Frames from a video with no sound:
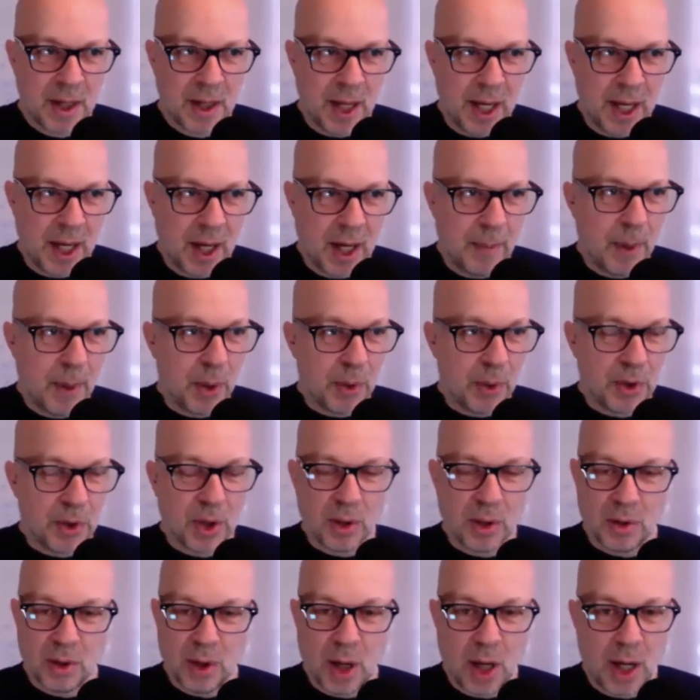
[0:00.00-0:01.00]
and about to
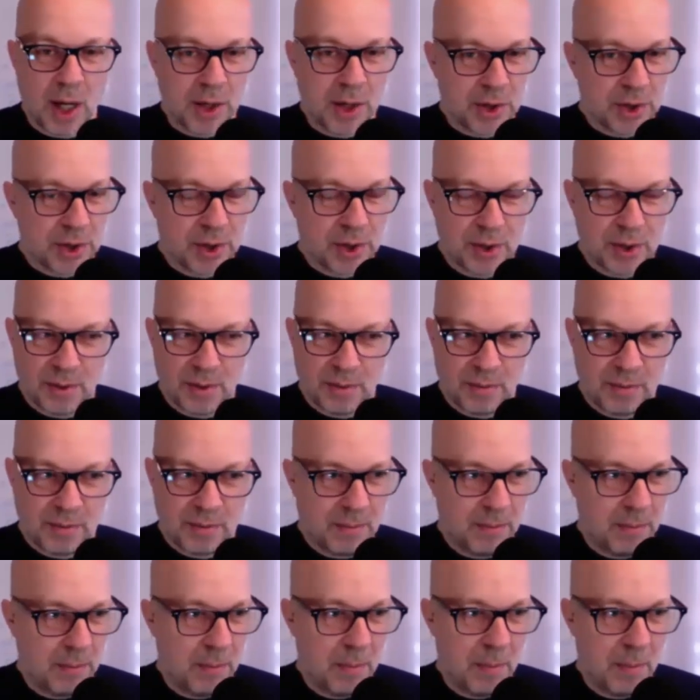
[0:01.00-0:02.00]
launch
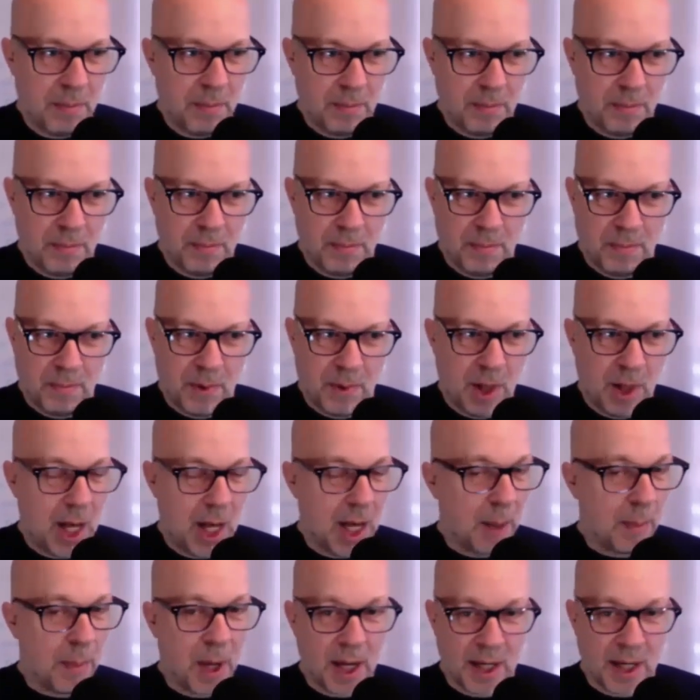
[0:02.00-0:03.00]
a
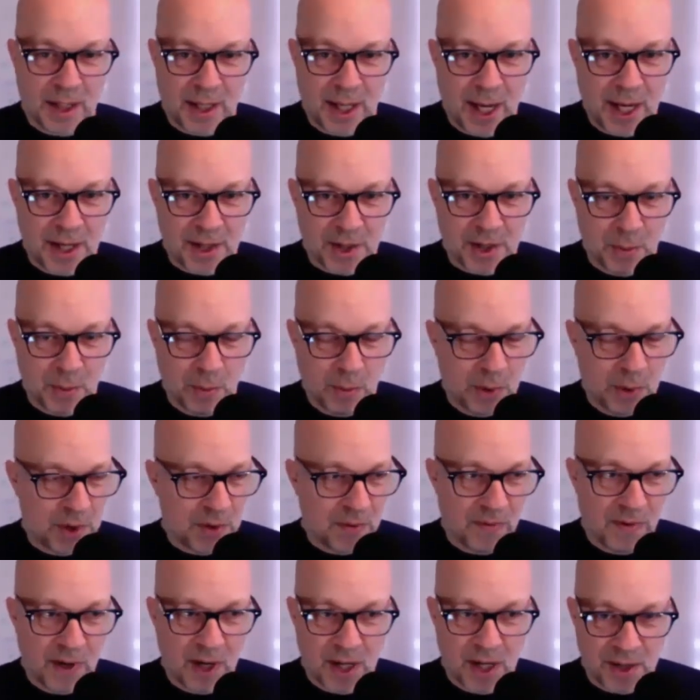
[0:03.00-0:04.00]
lot of podcasts. And it's
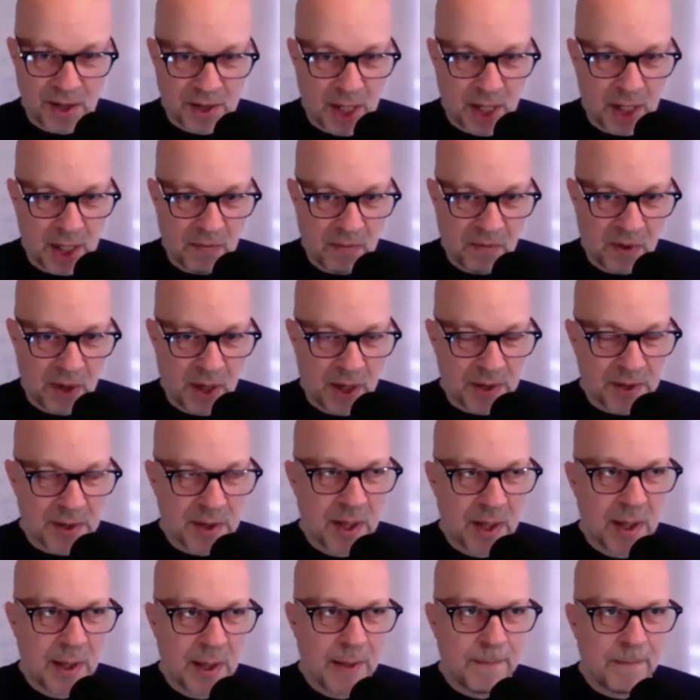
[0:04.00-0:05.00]
very exciting for us.
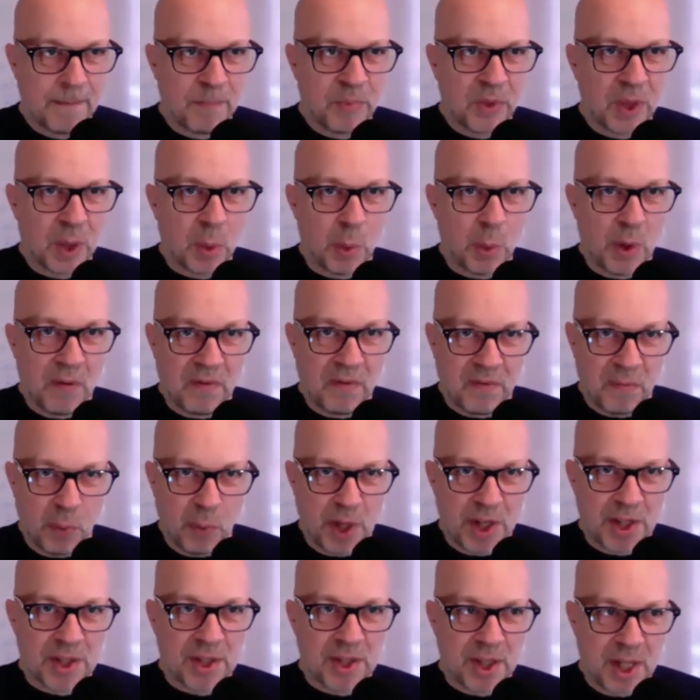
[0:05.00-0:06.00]

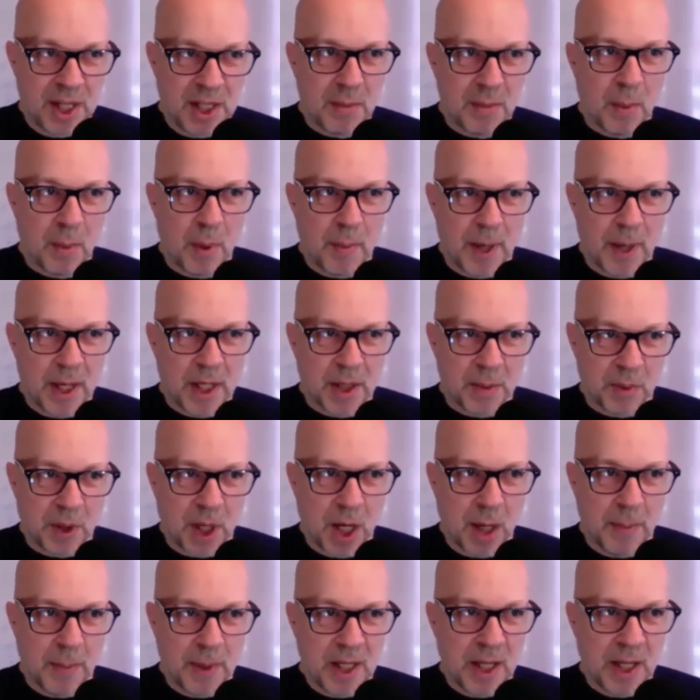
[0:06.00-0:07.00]
We see the momentum
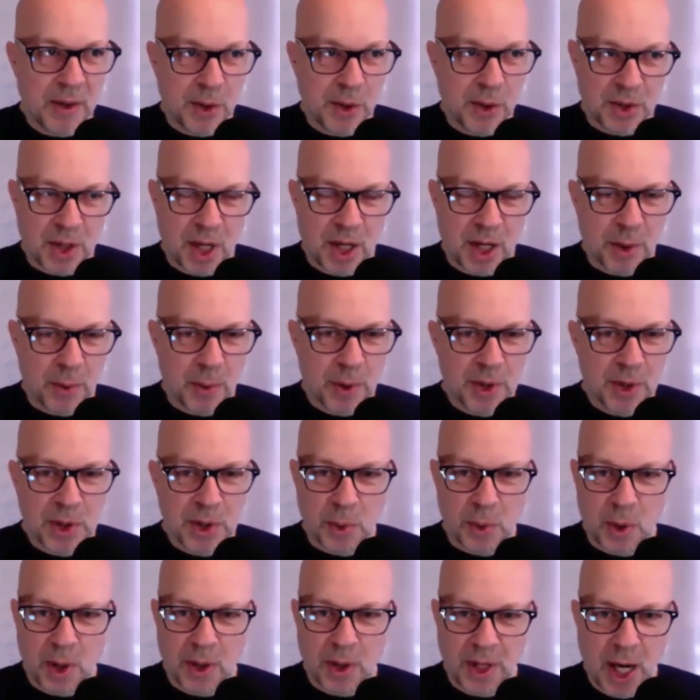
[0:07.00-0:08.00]
coming, and there's other ones
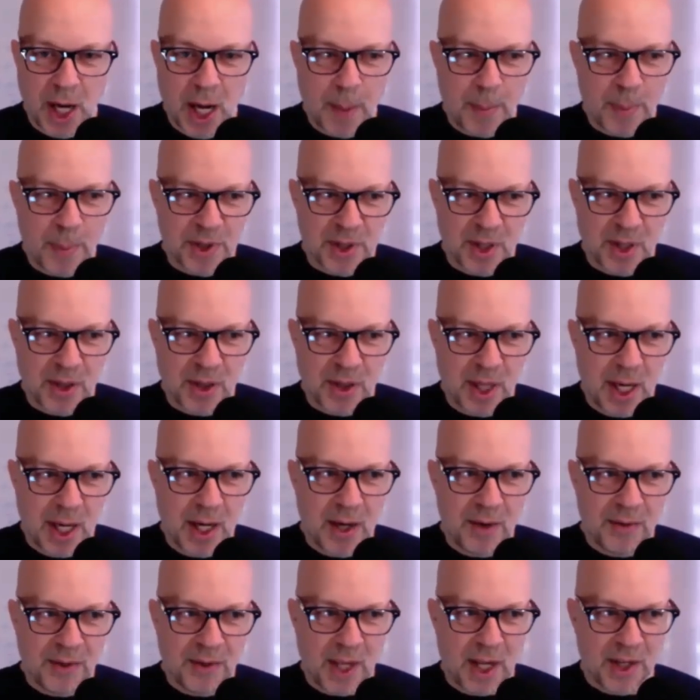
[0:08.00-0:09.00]
who are on the opposite.
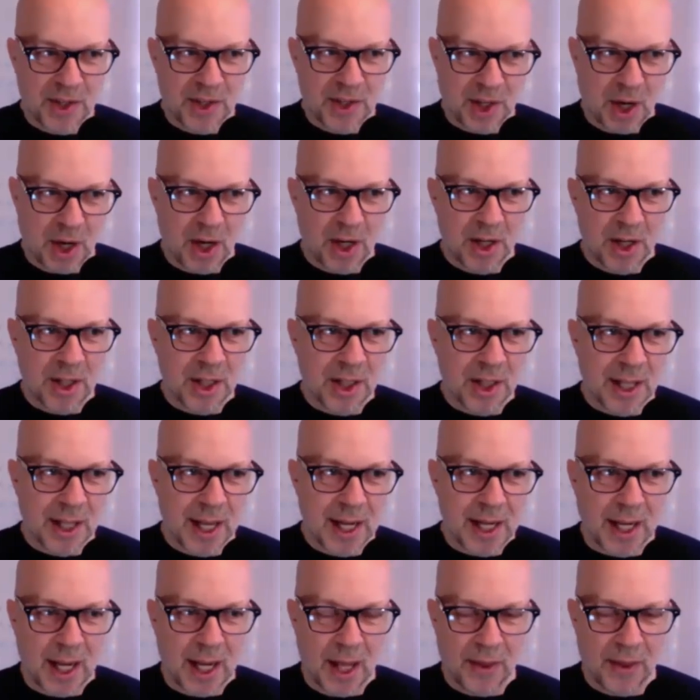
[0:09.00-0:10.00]
They started to let
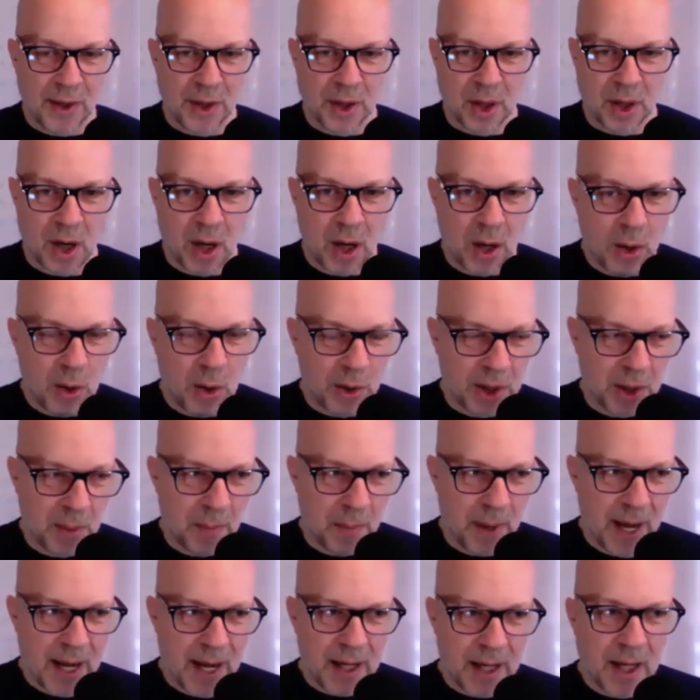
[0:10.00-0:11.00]
it and they're holding
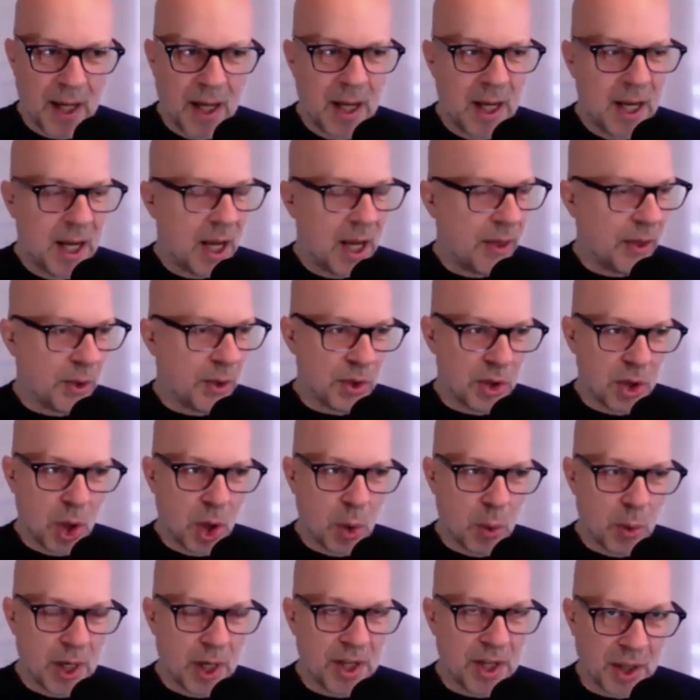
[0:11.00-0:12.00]
back, and there's no
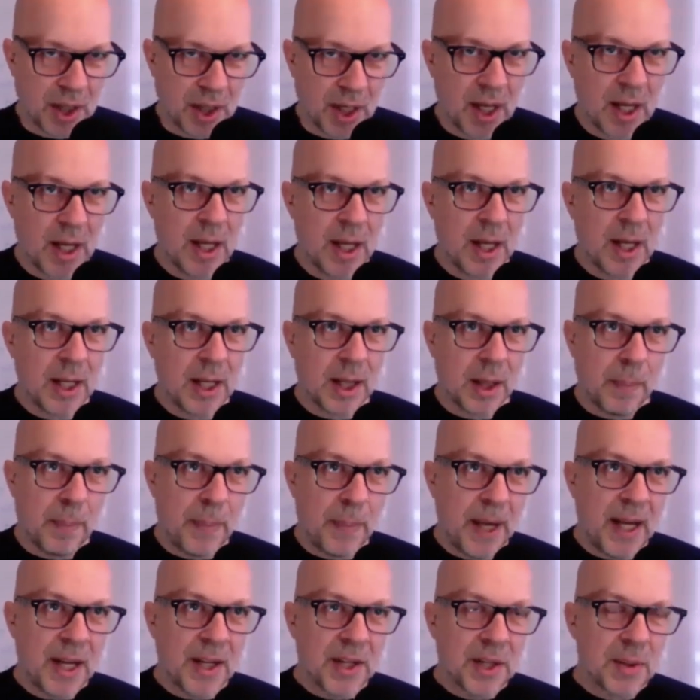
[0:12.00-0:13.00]
reason. The
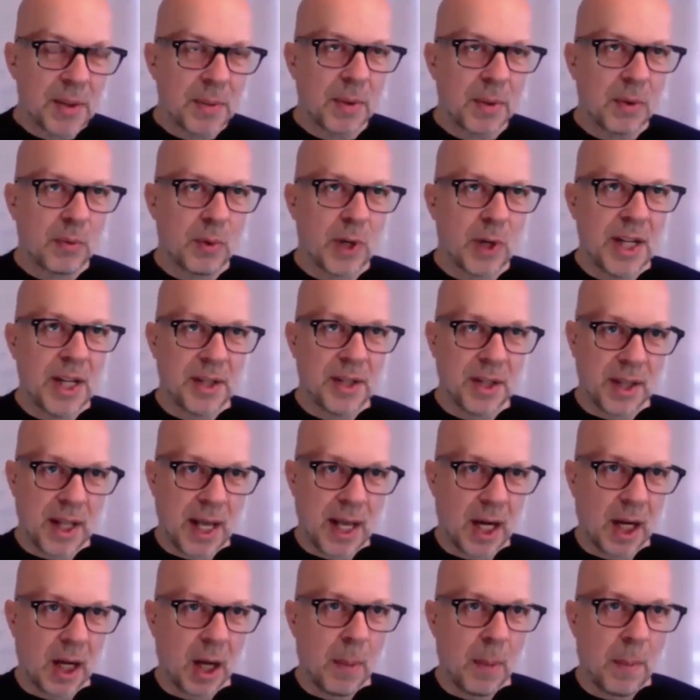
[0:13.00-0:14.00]
biggest reason
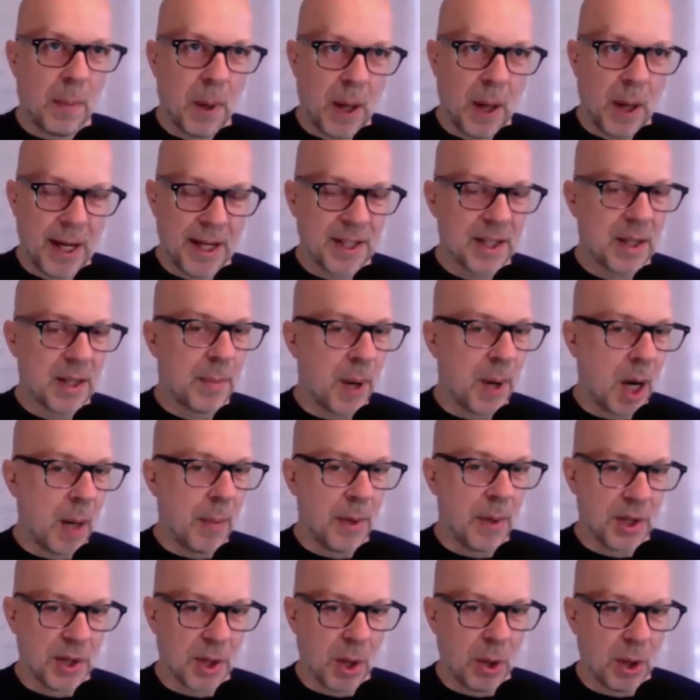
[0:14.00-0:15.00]
that a compliance
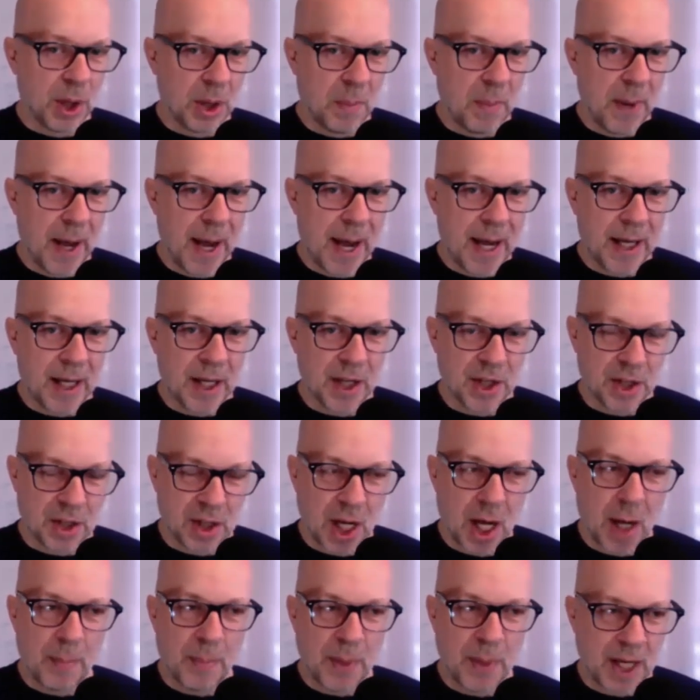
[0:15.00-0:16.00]
department is holding back is
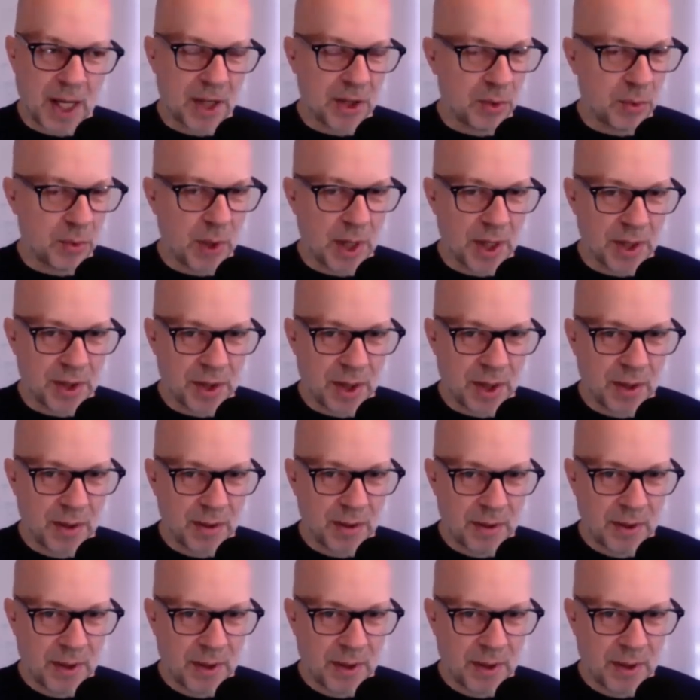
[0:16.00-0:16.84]
not because of risk.